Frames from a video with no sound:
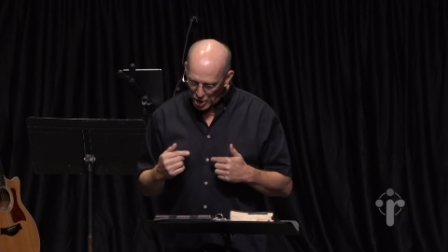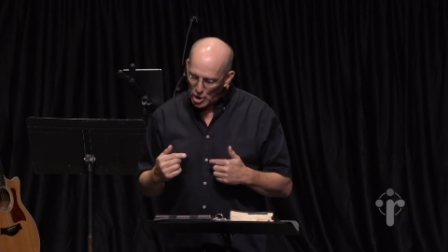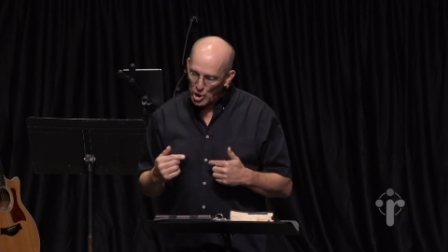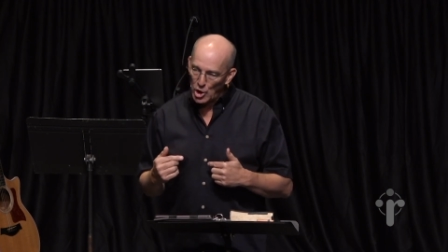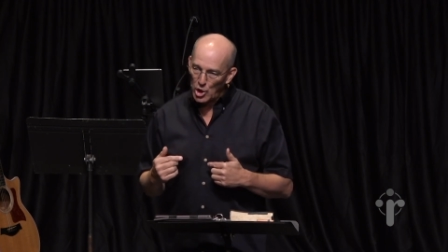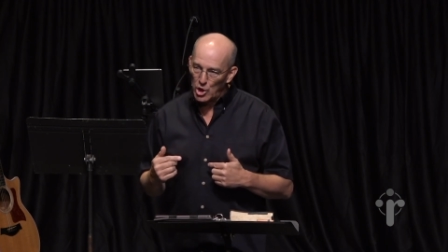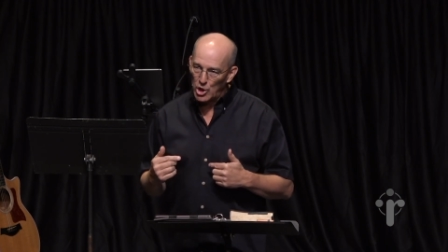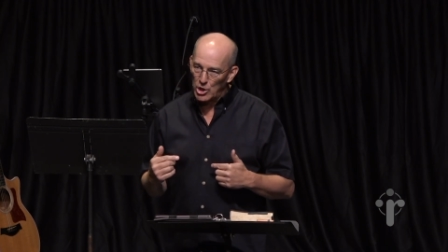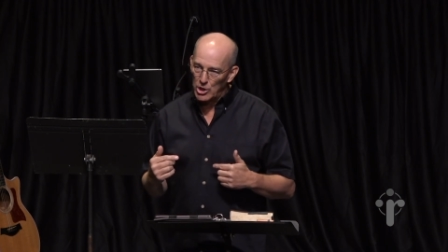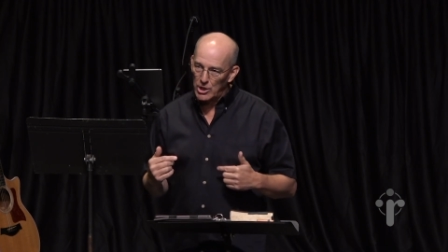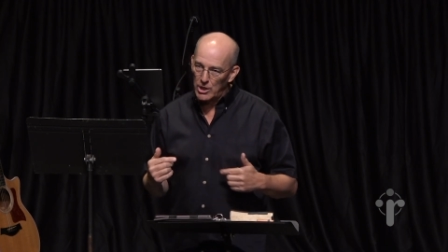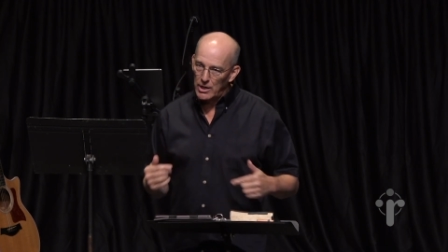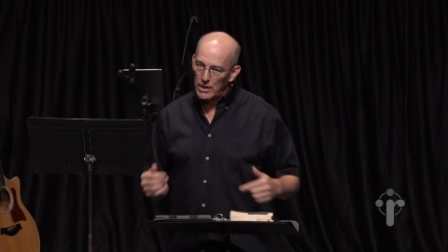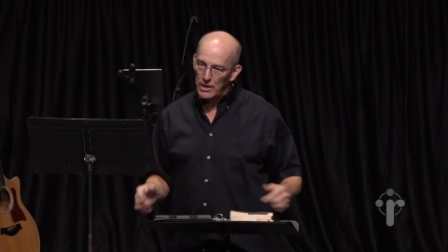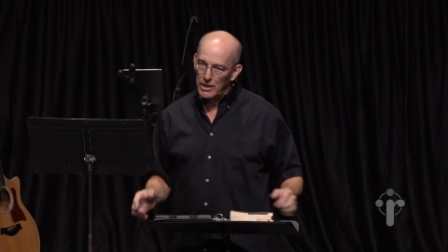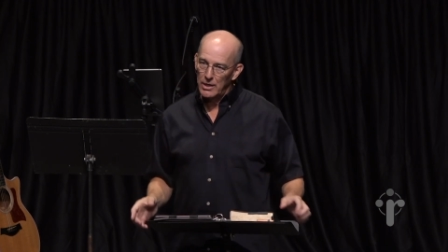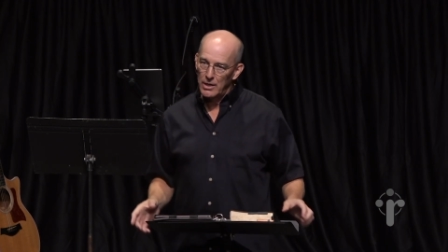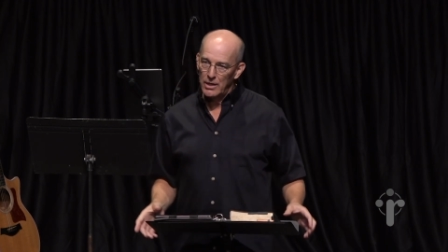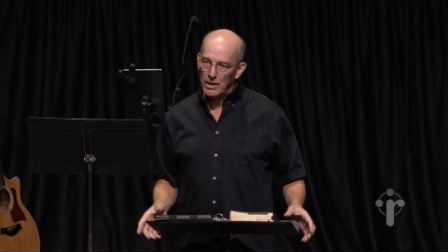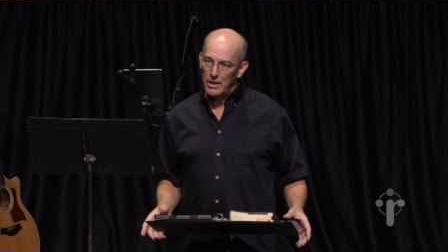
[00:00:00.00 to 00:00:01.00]
earn
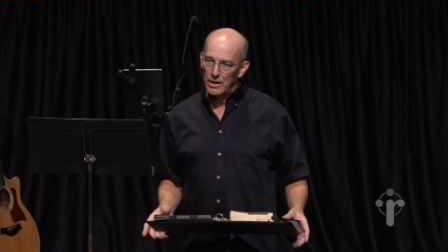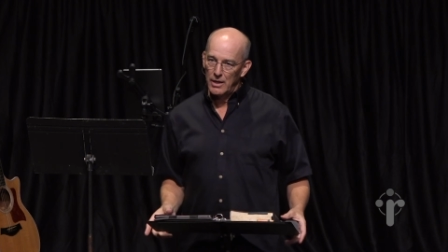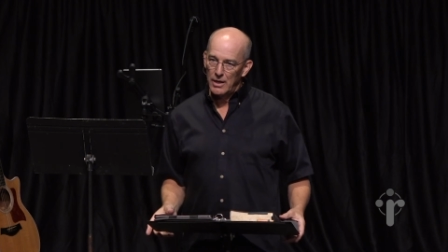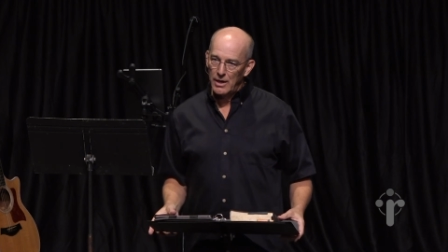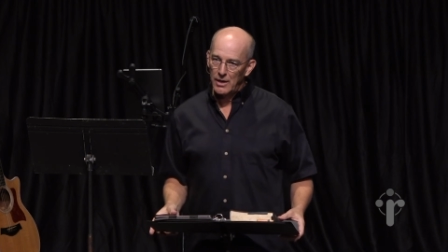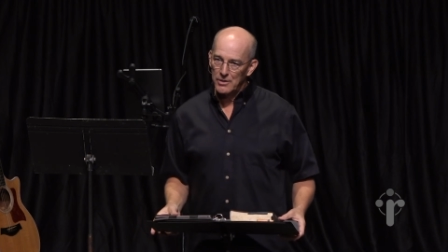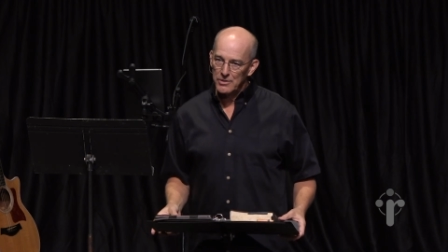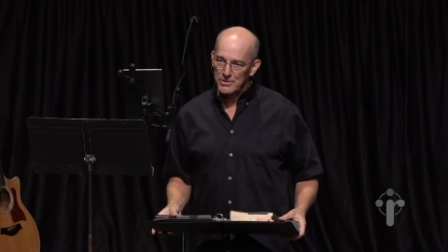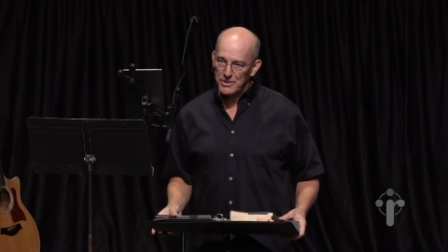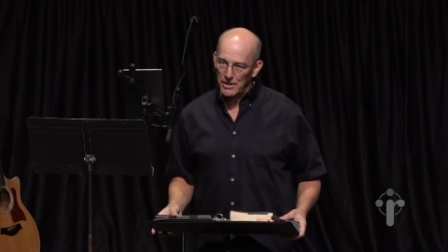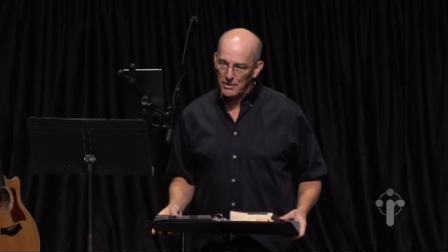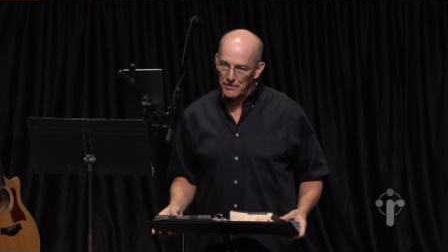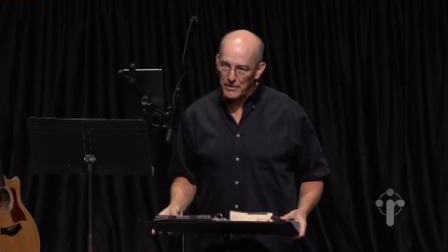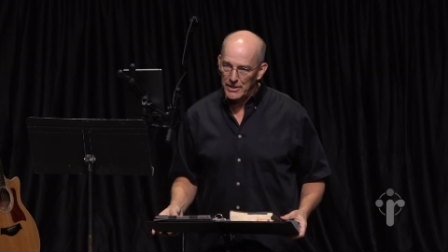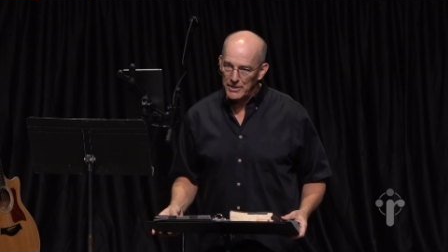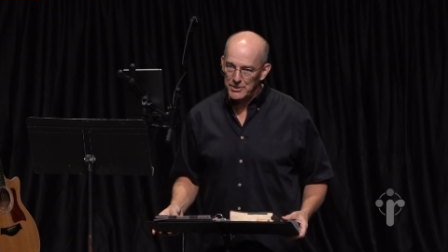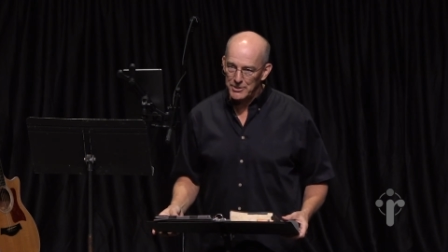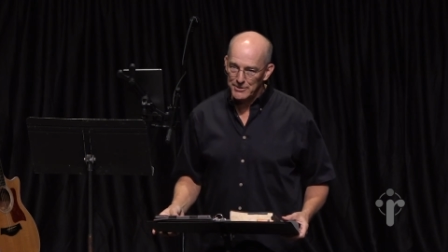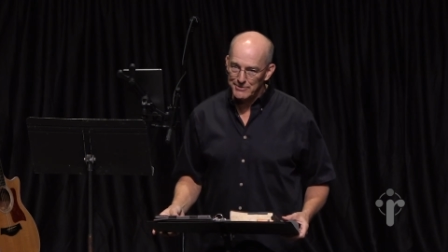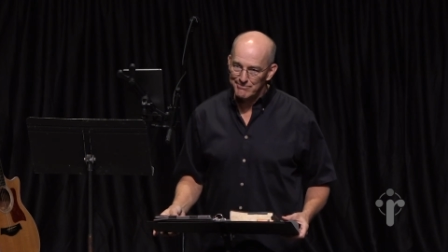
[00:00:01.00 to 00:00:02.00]
our
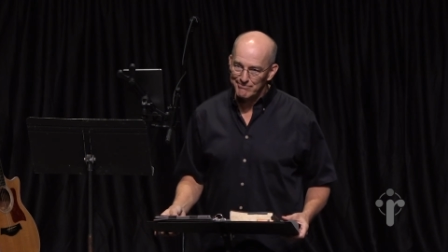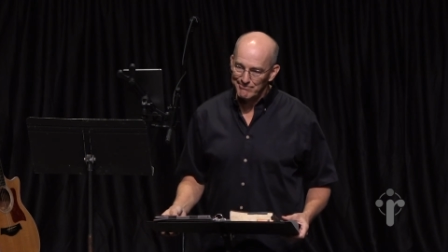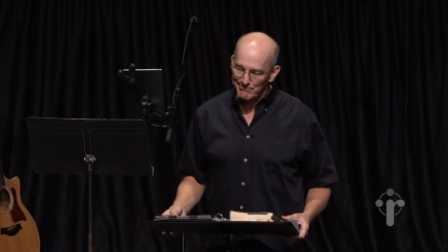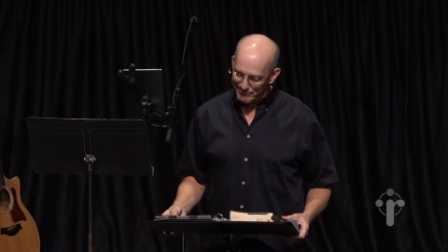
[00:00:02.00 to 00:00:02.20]
salvation.